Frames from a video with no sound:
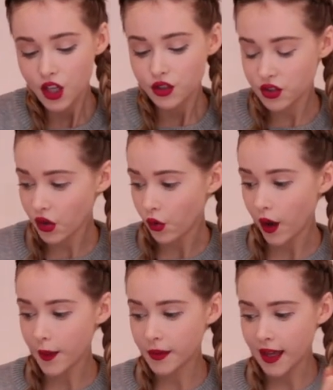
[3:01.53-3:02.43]

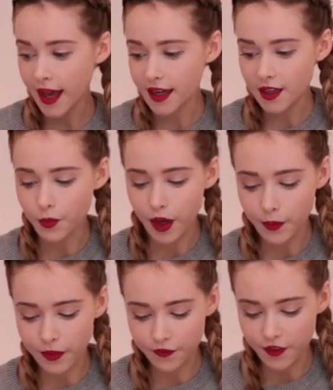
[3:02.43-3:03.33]
So, I'm gonna add a
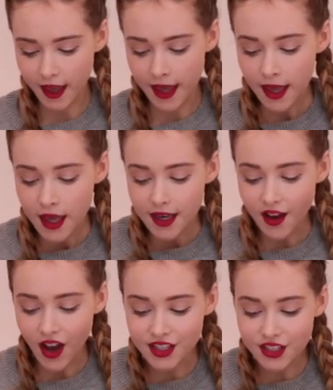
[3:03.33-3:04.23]
compartment for that.
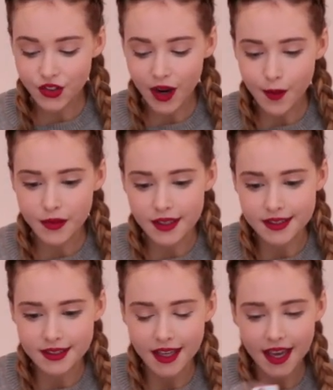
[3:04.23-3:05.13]
Now, I just grabbed
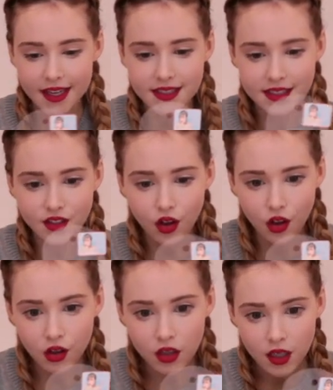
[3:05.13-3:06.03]
this candy
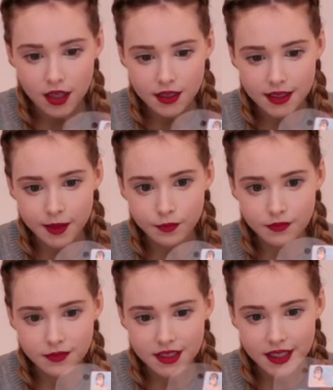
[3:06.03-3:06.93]
doll
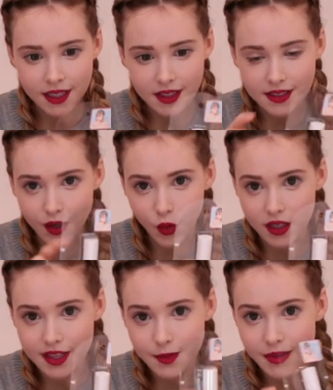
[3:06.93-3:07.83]
lipstick because I
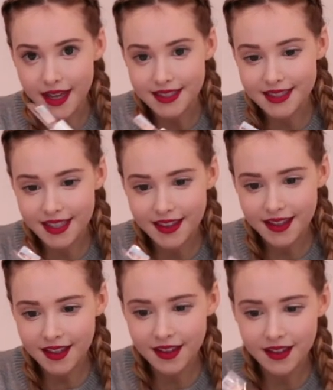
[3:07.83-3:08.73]
wanted the plastic
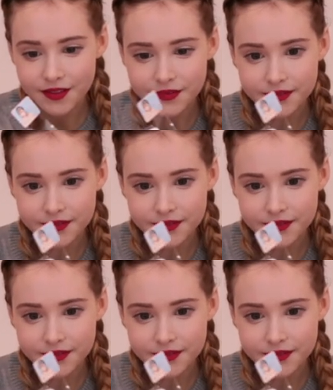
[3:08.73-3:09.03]
thing.